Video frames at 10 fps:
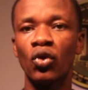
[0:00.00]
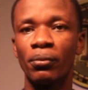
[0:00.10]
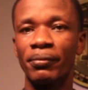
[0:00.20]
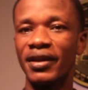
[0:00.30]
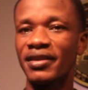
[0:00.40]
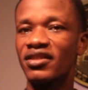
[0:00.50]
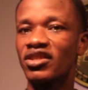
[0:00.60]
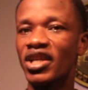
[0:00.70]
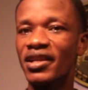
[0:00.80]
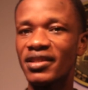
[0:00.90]
Bloom is
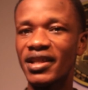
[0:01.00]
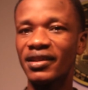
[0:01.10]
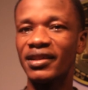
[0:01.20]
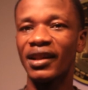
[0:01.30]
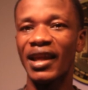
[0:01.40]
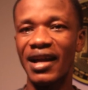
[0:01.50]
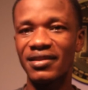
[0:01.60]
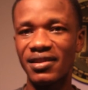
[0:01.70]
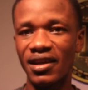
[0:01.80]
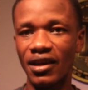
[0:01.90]
changing the
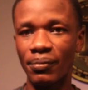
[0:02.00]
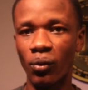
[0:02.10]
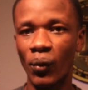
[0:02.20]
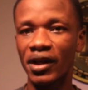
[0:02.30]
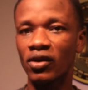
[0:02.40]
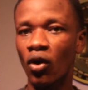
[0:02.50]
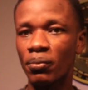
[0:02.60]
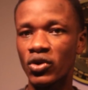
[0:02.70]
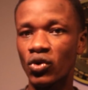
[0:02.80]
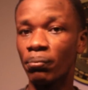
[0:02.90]
landscape when it
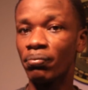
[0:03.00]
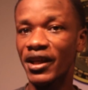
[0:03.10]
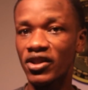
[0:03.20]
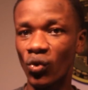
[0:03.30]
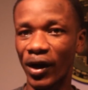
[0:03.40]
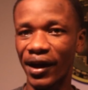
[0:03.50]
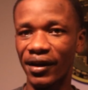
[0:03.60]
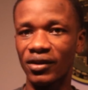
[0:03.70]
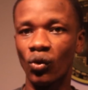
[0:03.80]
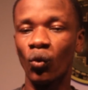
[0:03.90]
comes to play to
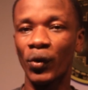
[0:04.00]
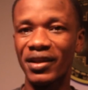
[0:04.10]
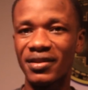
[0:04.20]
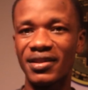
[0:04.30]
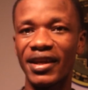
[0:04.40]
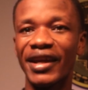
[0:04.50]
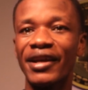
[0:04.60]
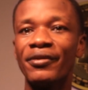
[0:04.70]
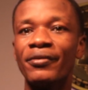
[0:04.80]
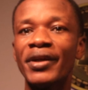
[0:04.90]
earn with
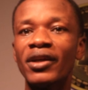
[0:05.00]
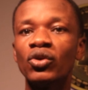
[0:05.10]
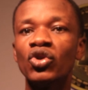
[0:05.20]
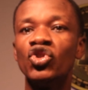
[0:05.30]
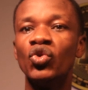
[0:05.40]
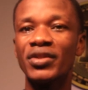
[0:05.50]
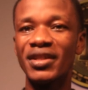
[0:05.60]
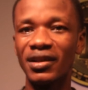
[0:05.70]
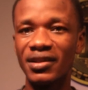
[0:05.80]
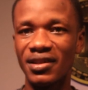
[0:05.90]
a real
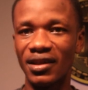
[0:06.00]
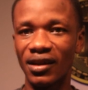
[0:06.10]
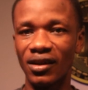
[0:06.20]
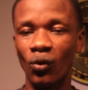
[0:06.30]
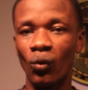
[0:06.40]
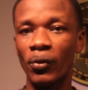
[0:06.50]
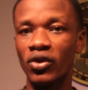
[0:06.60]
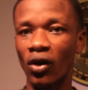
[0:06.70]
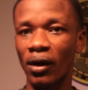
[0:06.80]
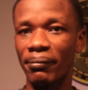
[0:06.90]
utility when we
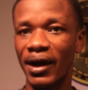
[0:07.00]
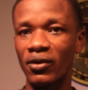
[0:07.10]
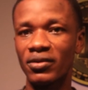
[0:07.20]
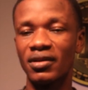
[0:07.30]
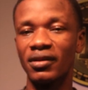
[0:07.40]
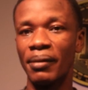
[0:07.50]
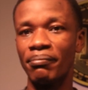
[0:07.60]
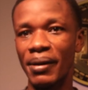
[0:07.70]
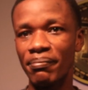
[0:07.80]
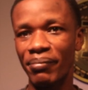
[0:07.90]
talk about the
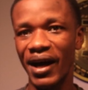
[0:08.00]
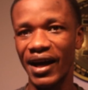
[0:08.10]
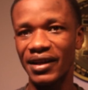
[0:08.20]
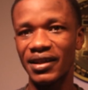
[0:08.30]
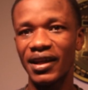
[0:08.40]
memepad.